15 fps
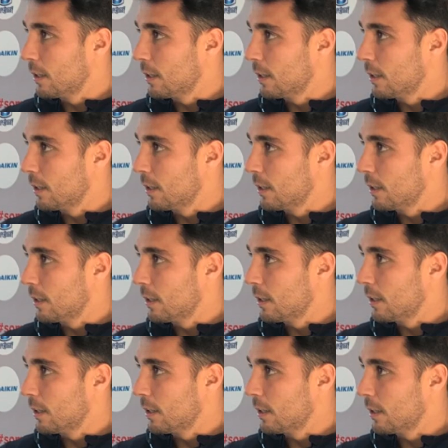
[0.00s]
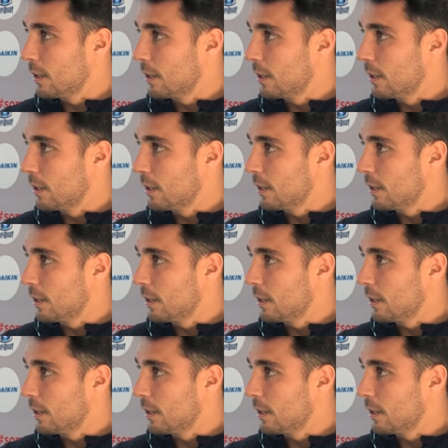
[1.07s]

Nothing is said.